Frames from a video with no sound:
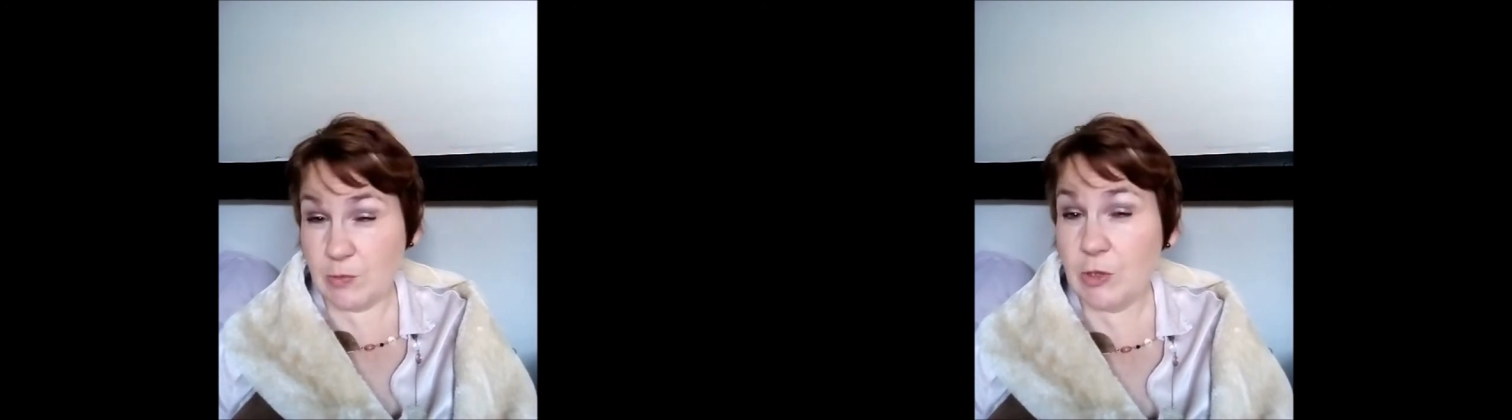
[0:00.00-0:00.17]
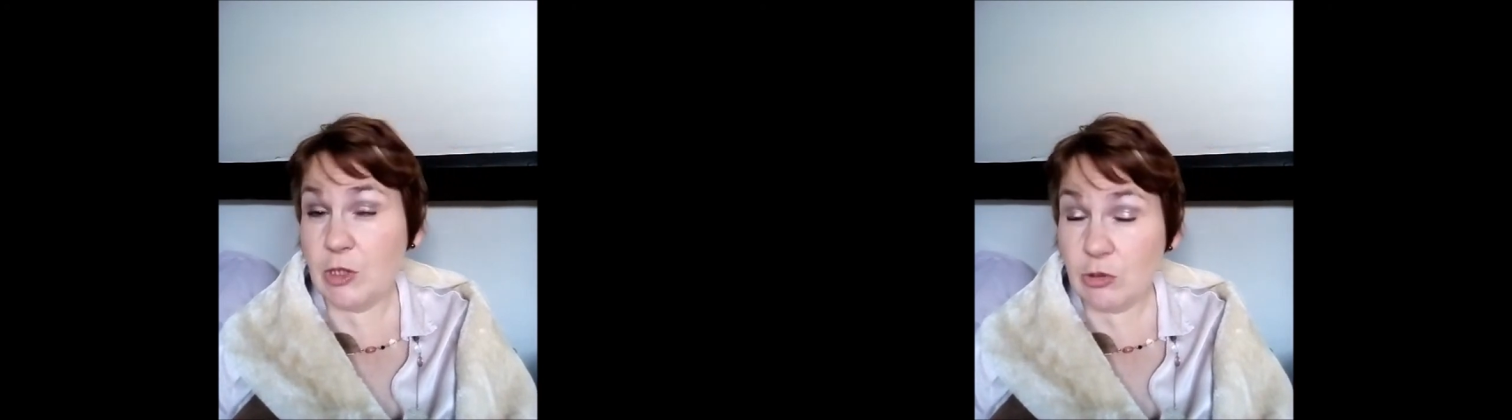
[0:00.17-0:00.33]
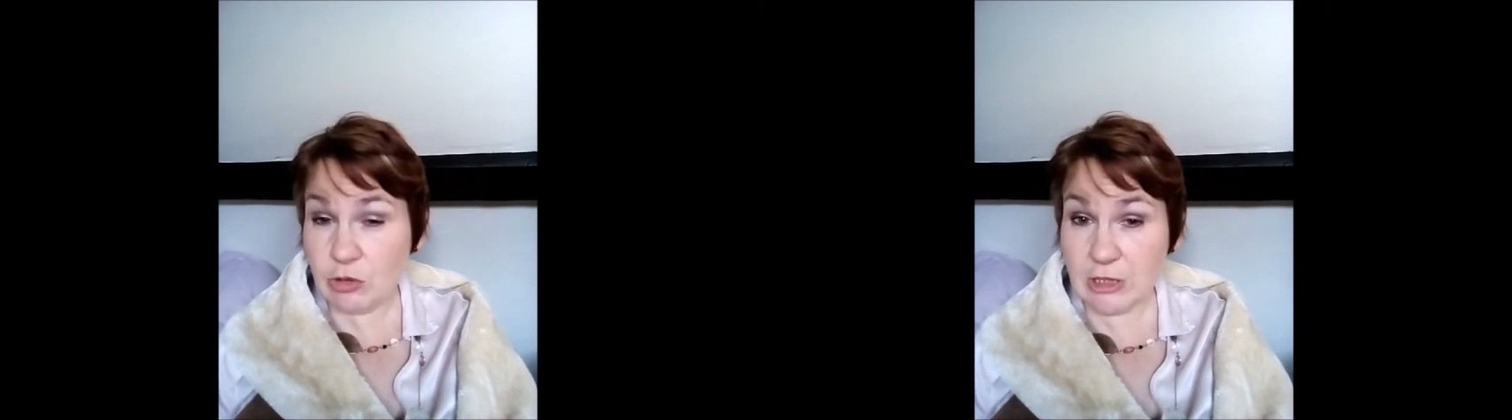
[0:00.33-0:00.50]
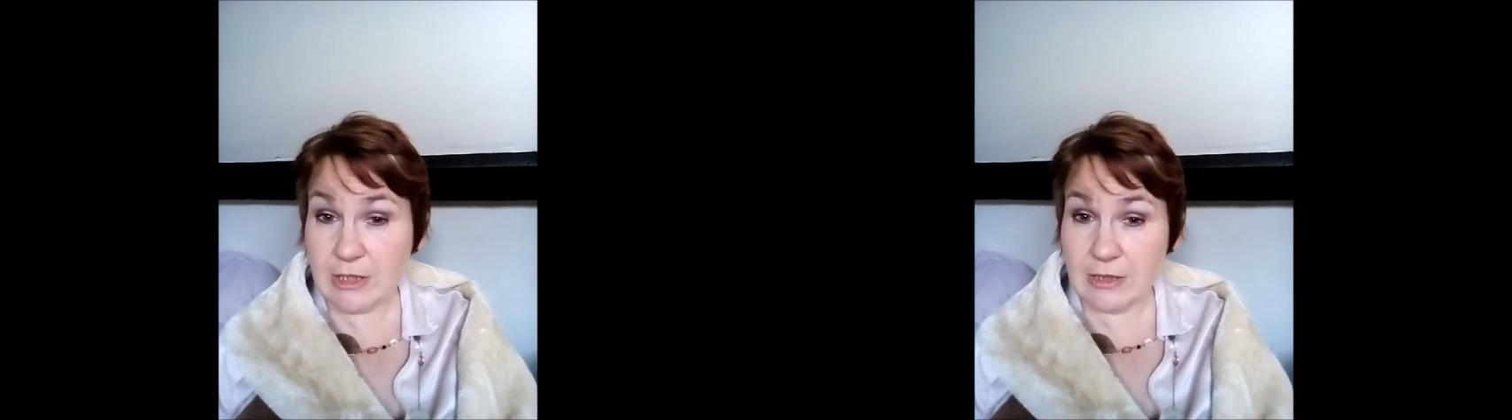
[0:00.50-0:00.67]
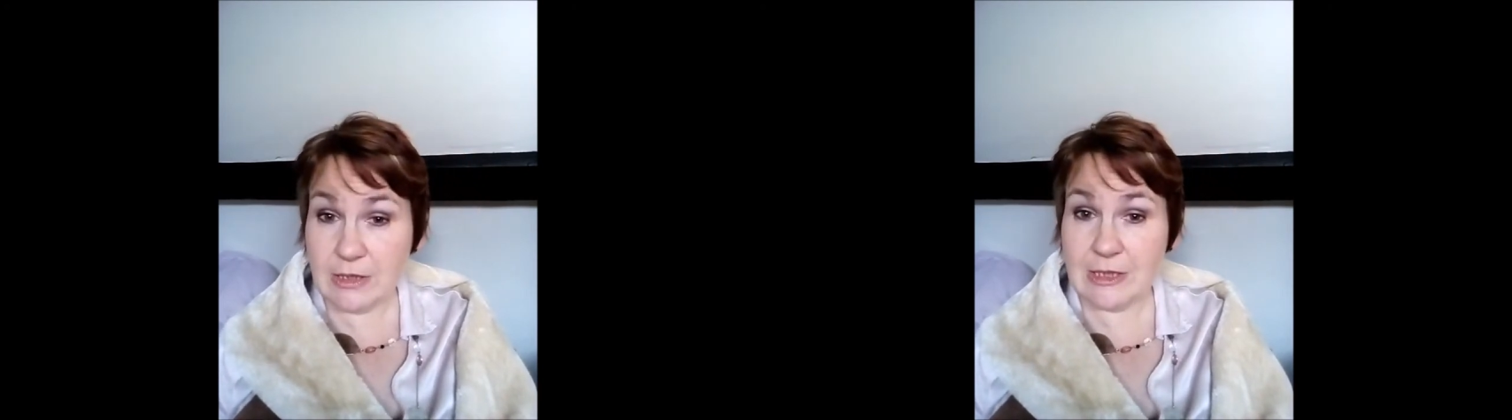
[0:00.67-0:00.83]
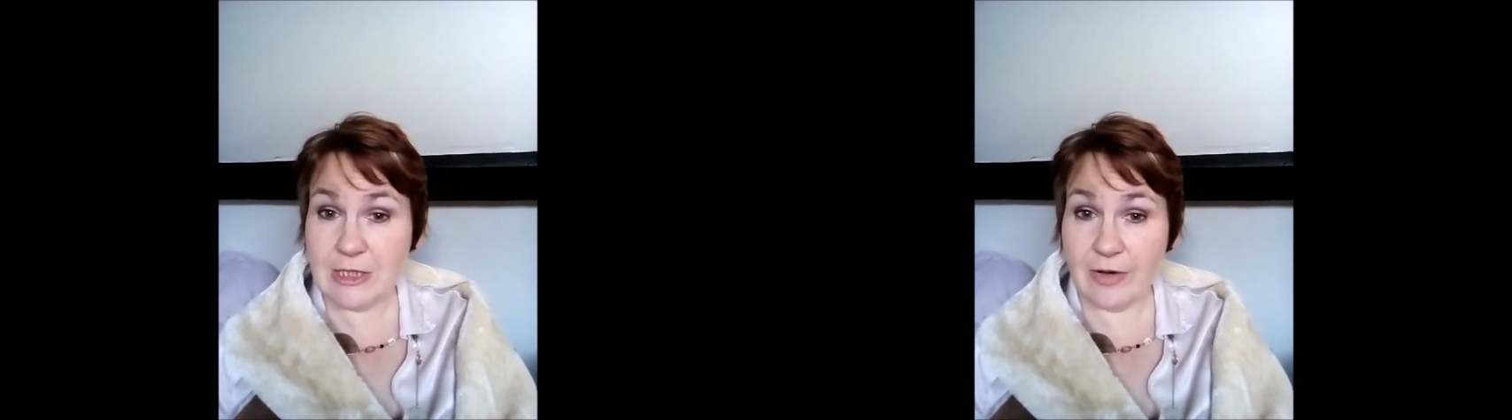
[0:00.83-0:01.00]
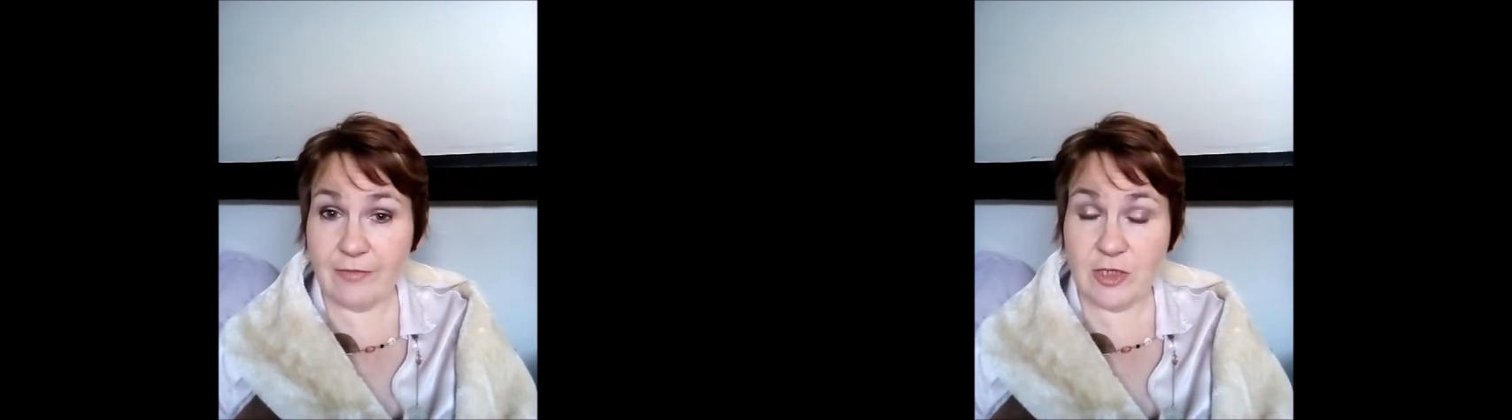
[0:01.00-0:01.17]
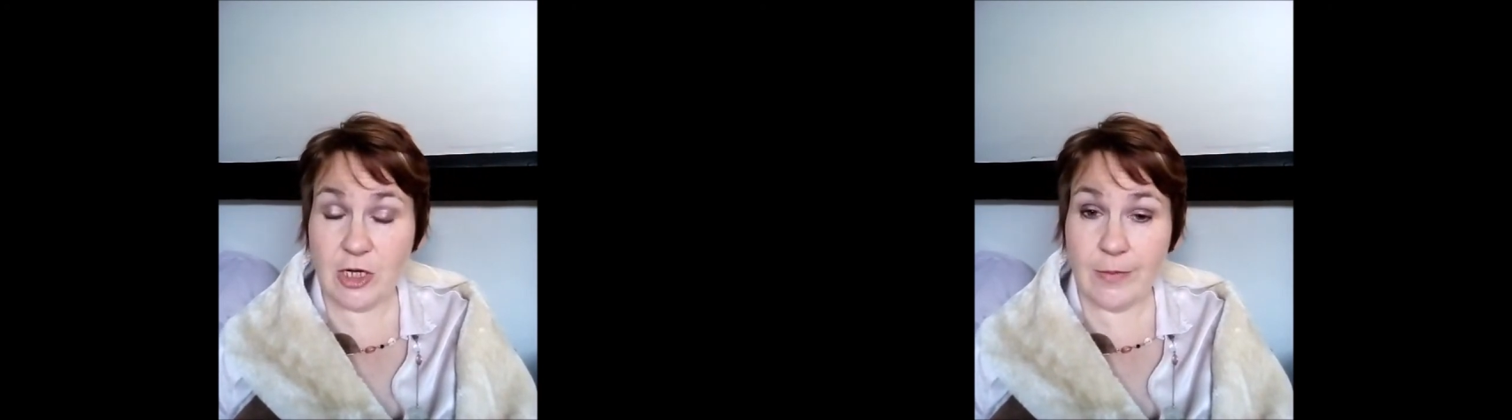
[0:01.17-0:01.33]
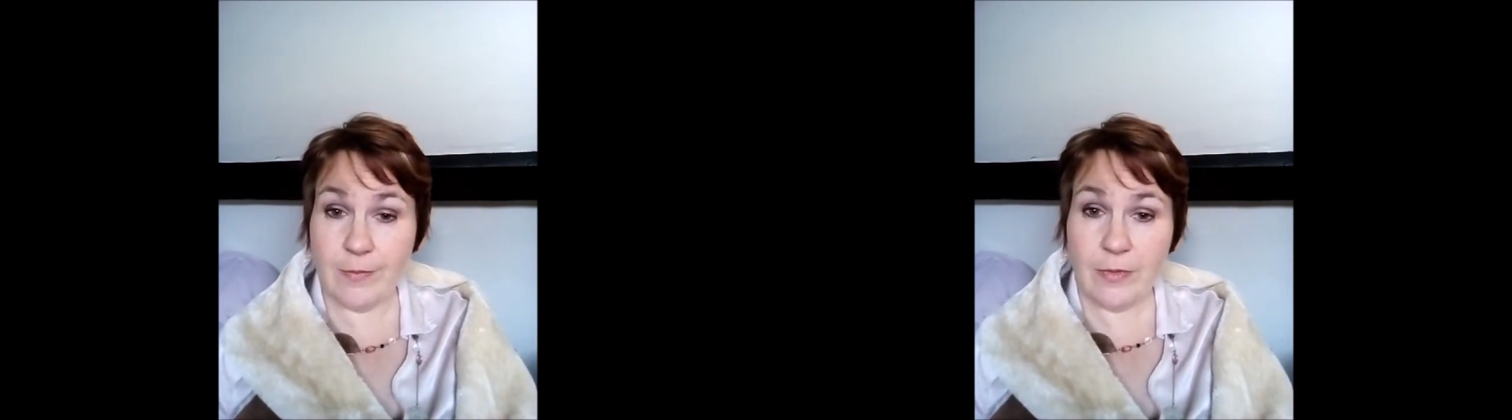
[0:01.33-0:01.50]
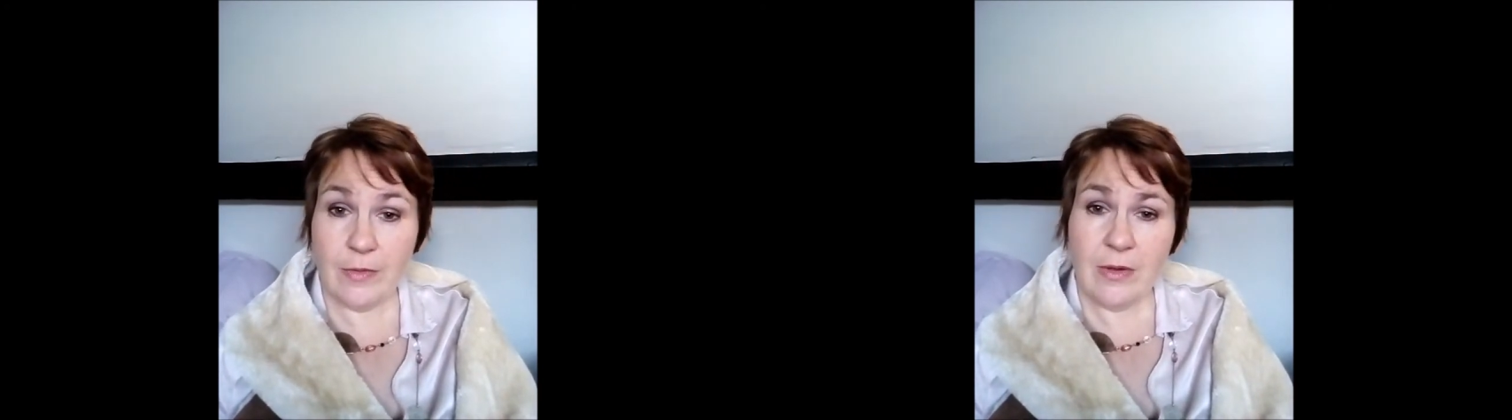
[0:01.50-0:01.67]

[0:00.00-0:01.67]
but usually this lifetime.